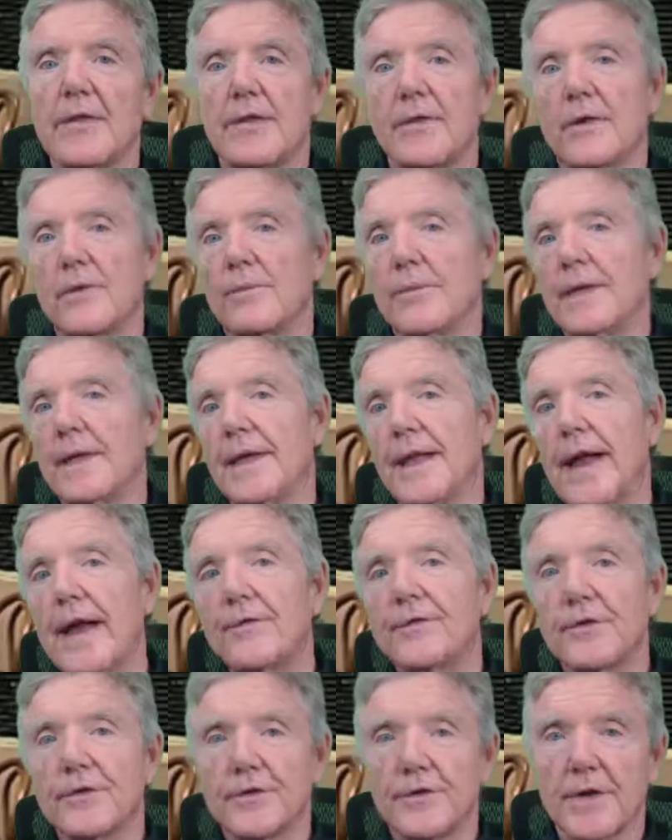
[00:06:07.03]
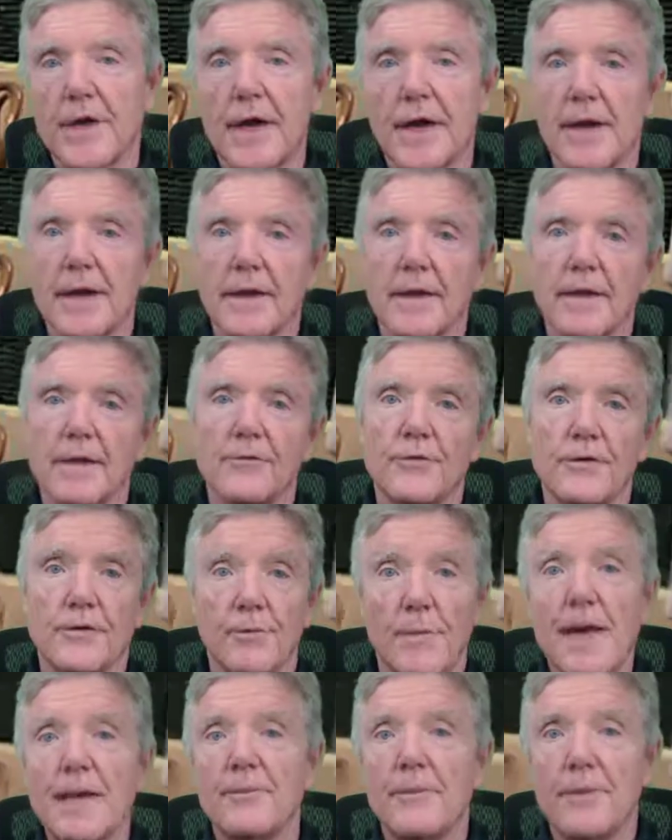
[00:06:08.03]
then there'll be an aftershock,
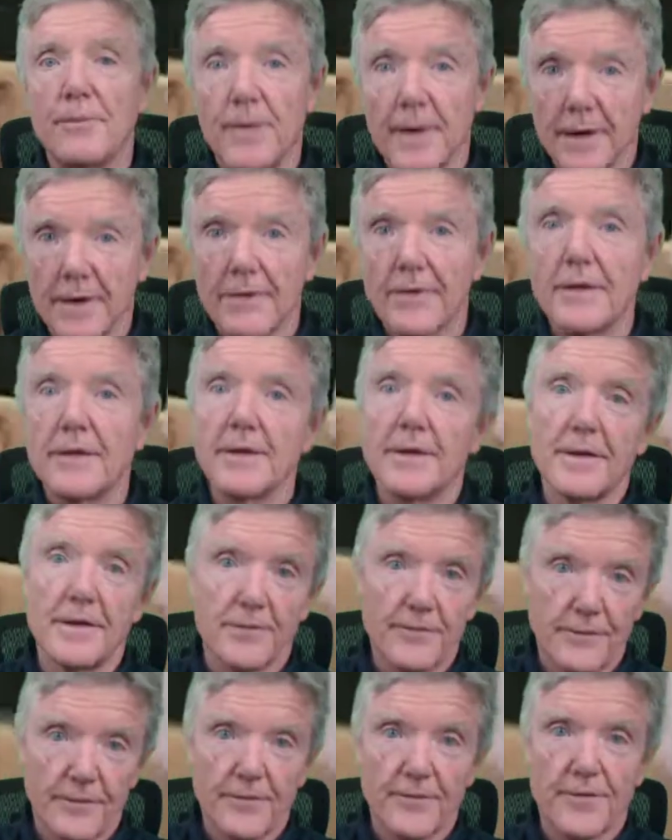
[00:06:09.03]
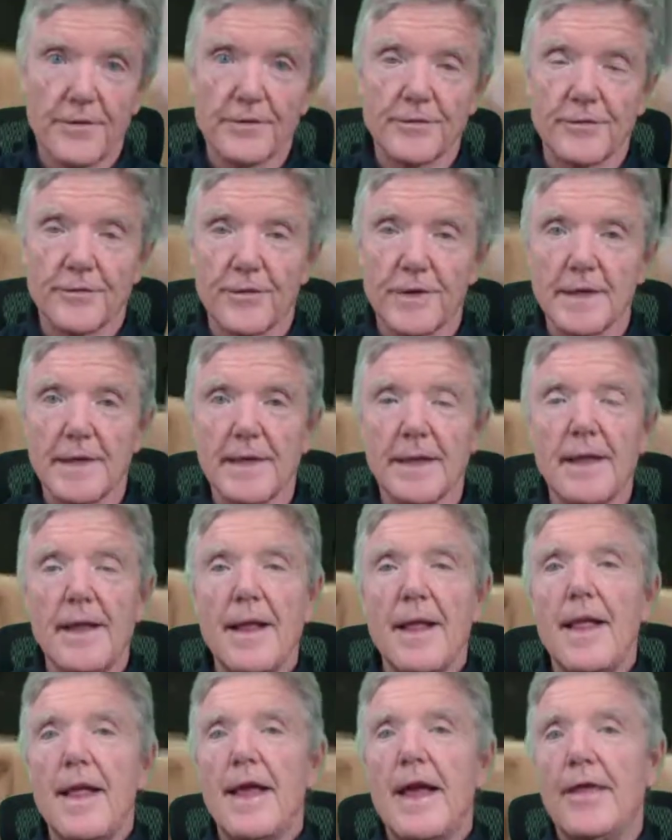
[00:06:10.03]
which might be bigger than the first one,
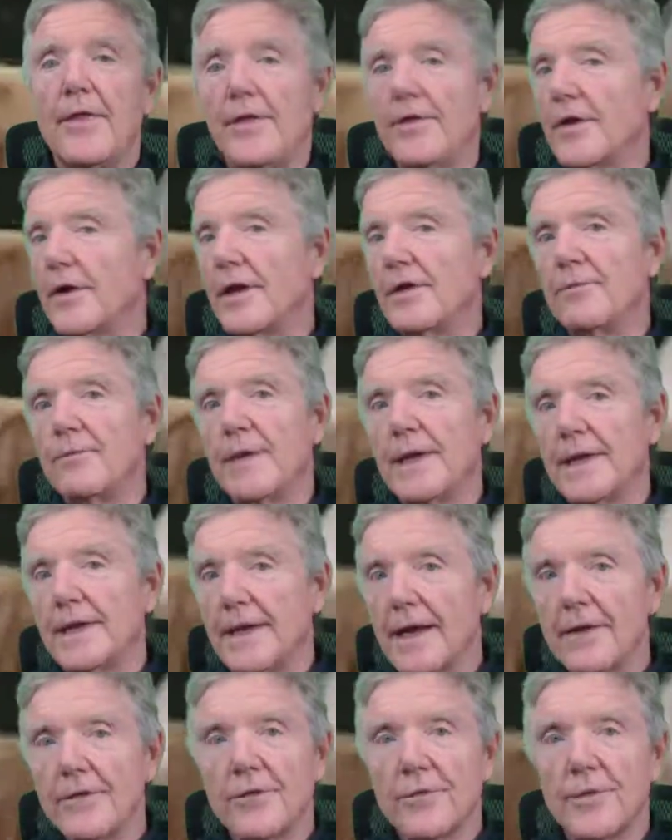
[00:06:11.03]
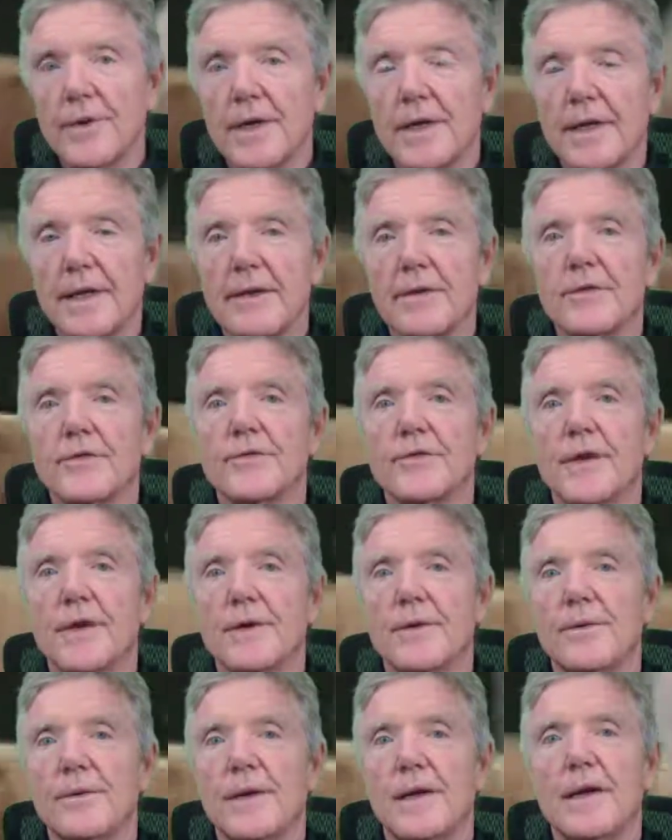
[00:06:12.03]
and then there'll even be another one. So
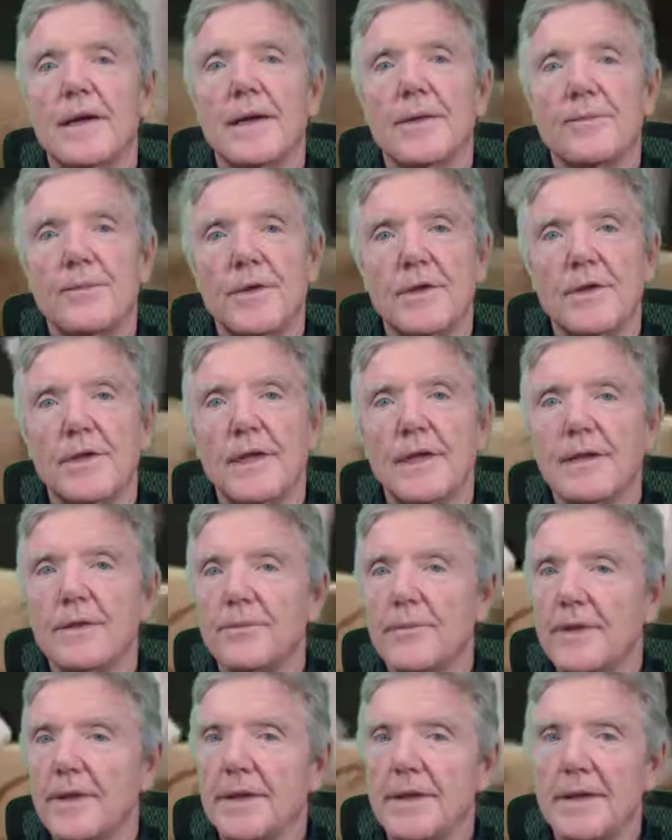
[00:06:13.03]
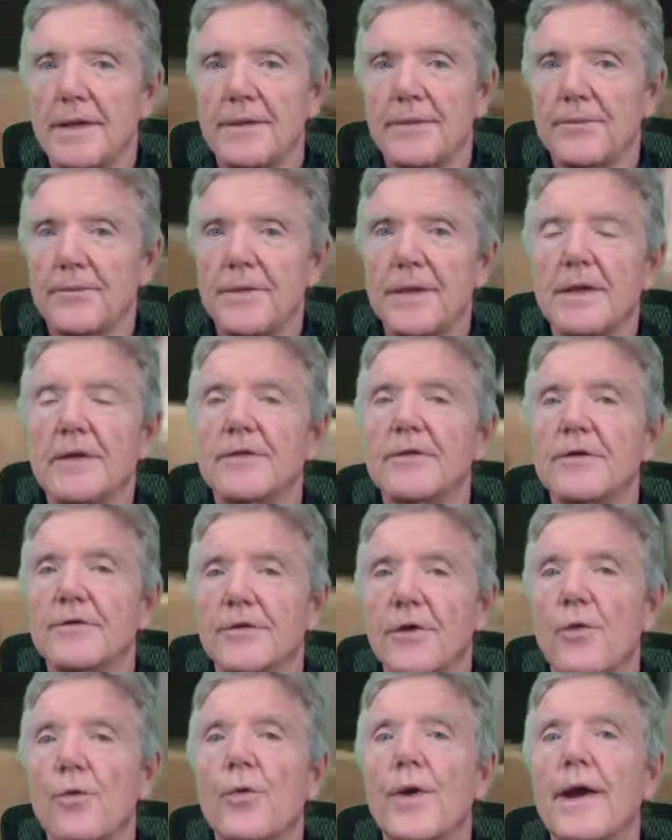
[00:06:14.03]
you need to be,
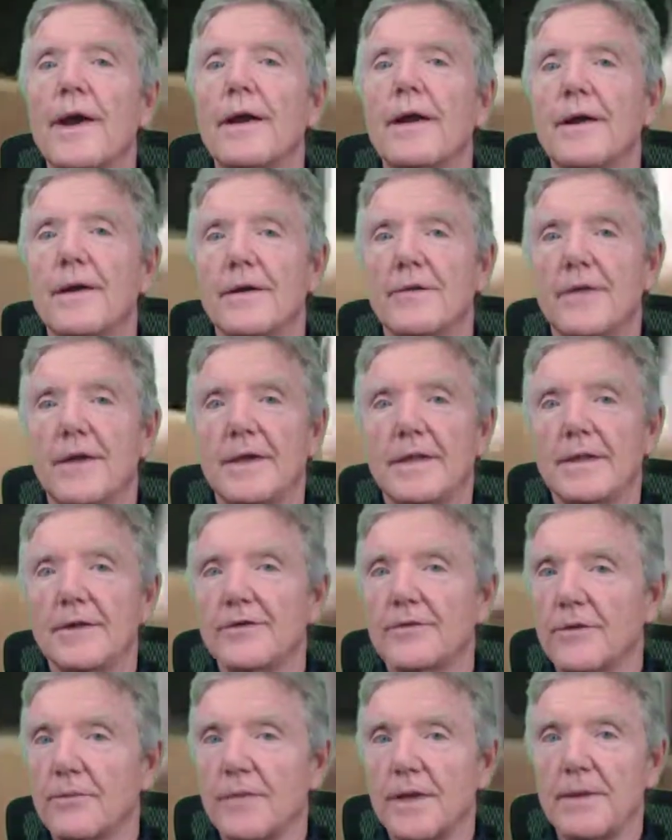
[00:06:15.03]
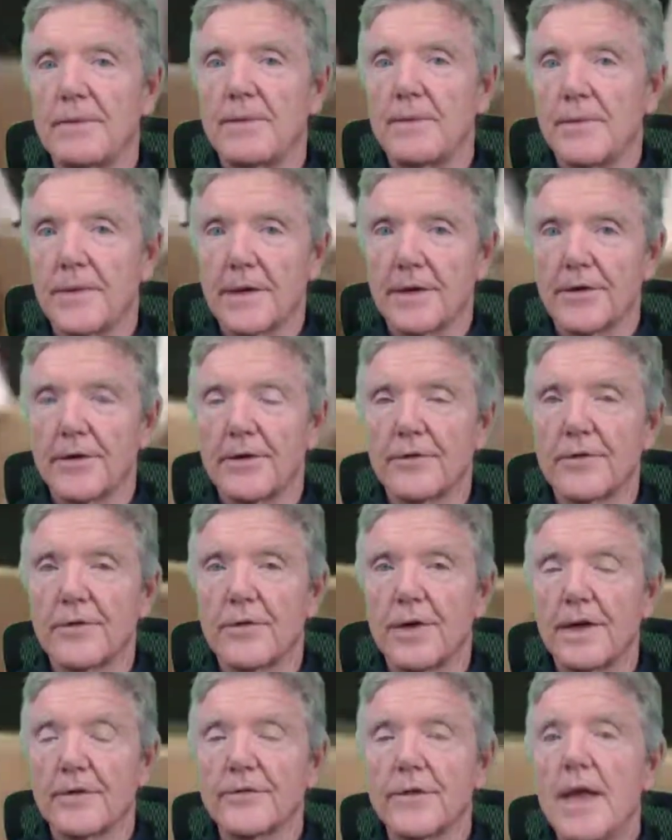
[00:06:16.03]
just aware that there's going to be bigger
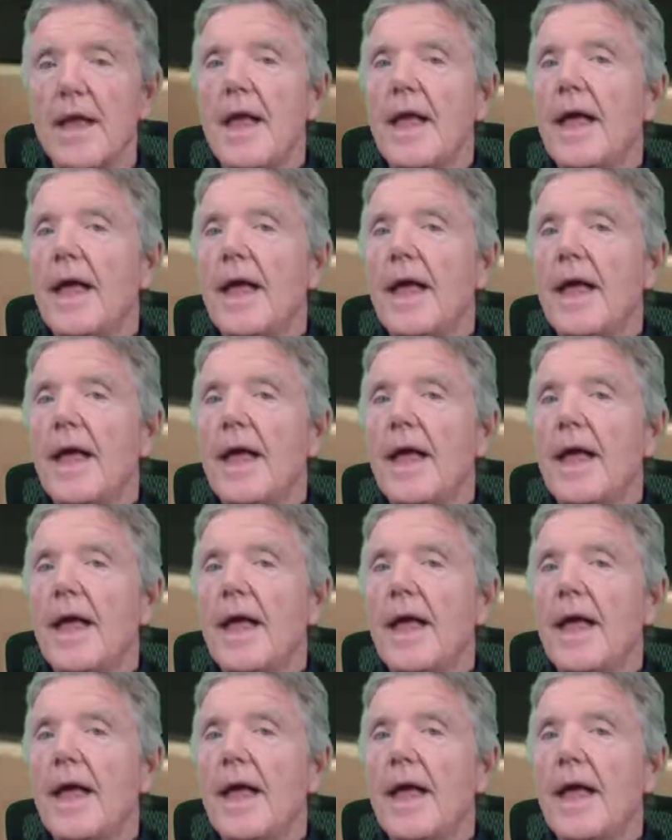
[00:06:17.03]
earthquakes.